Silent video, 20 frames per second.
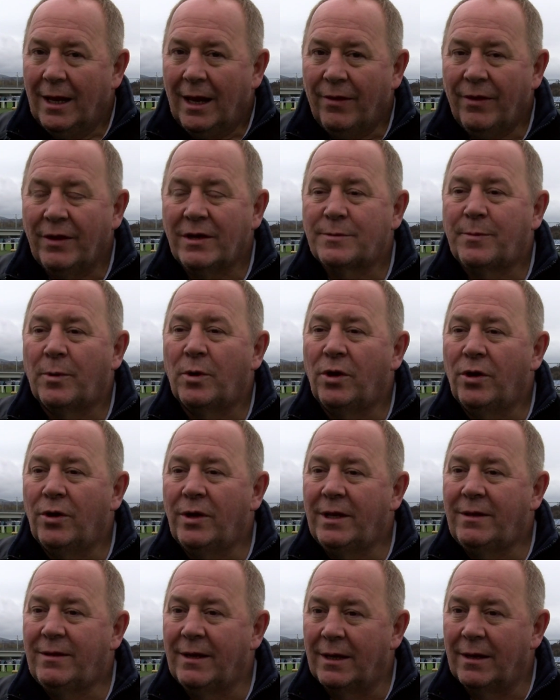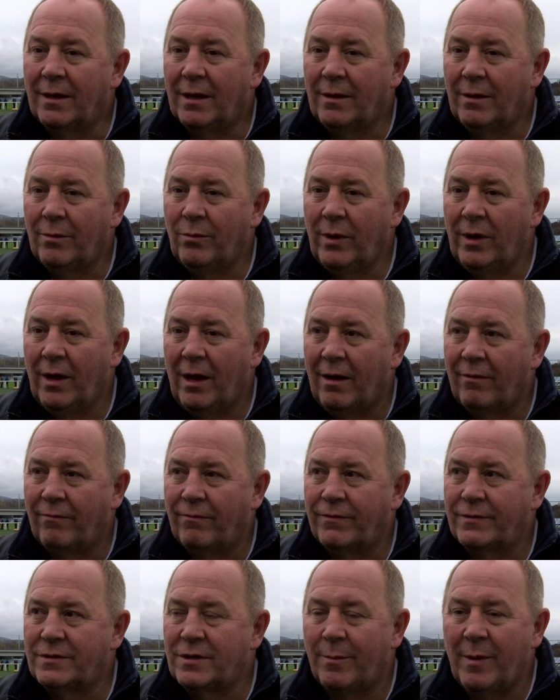I think it's brought unity, and we
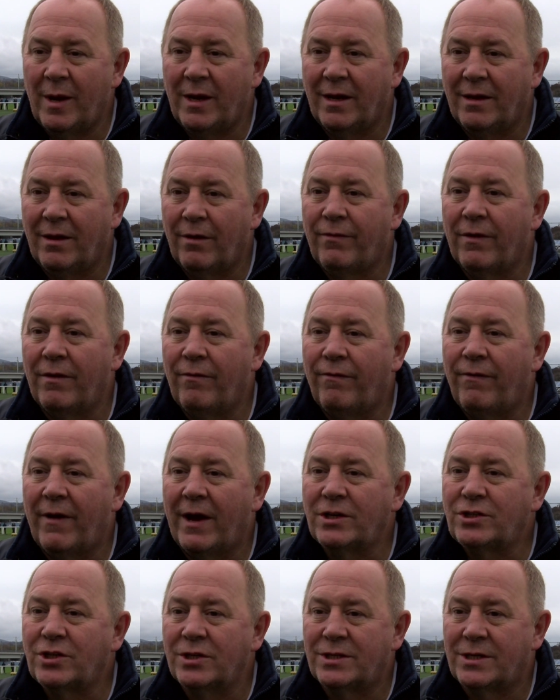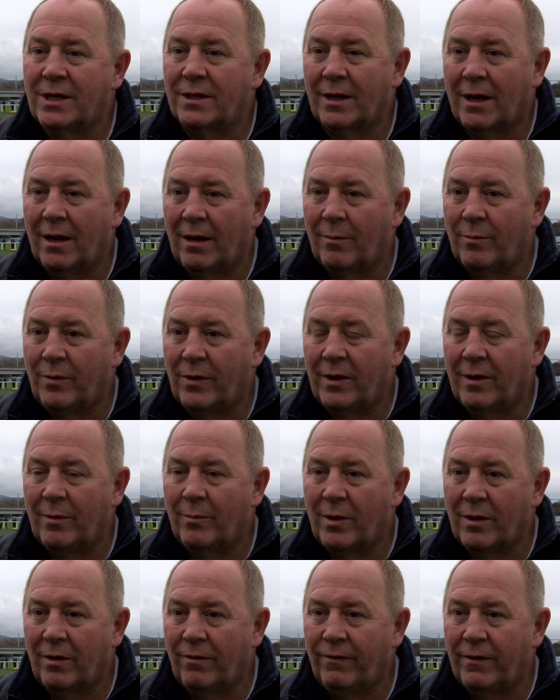have so many different factions at the club here
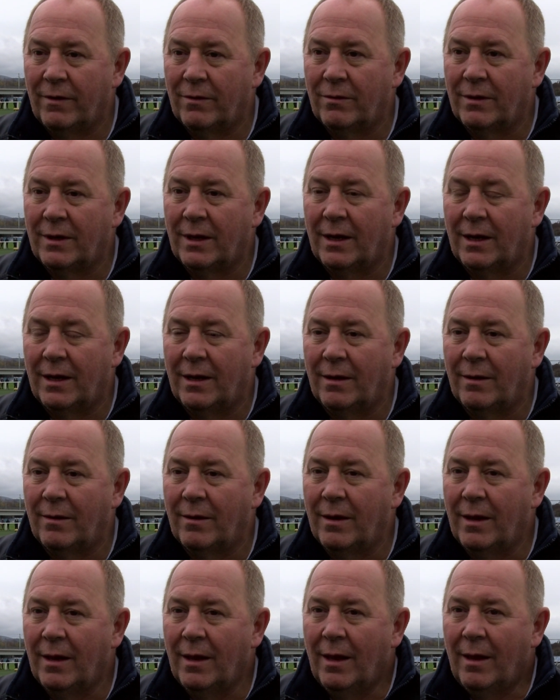at Murrayfield, and